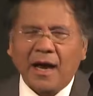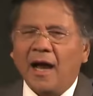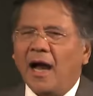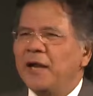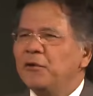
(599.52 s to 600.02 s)

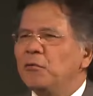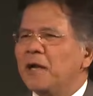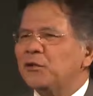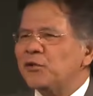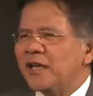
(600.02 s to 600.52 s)
I do
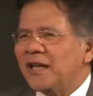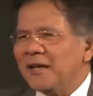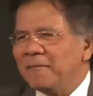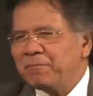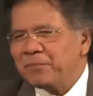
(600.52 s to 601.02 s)
want to
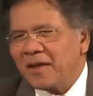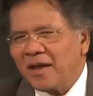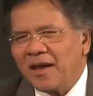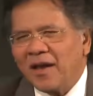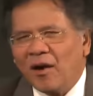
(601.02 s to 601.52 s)
say,
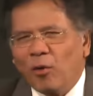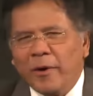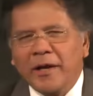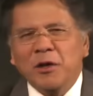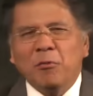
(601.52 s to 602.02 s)

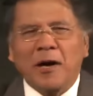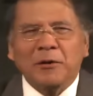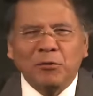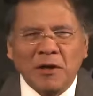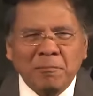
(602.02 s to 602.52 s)
when you want
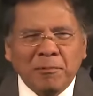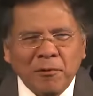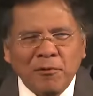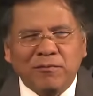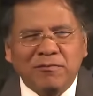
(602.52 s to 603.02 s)
to
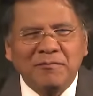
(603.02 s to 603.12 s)
improve